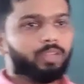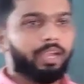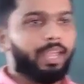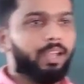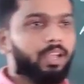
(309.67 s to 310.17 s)

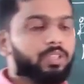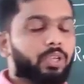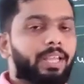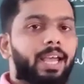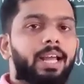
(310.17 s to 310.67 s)
Okay,
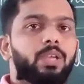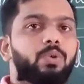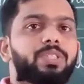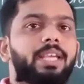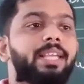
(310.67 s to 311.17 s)
so they are
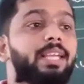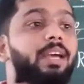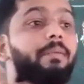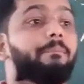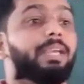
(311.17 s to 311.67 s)
using
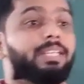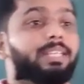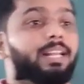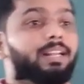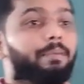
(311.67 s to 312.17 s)

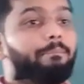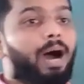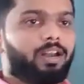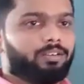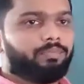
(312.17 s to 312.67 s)
meter
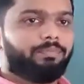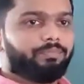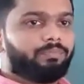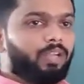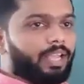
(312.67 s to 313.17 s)
bar.
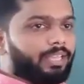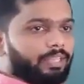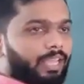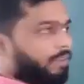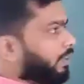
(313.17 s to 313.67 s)
Okay,
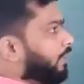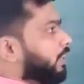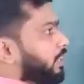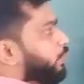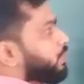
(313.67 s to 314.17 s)
there we
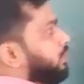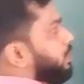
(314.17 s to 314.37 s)
will use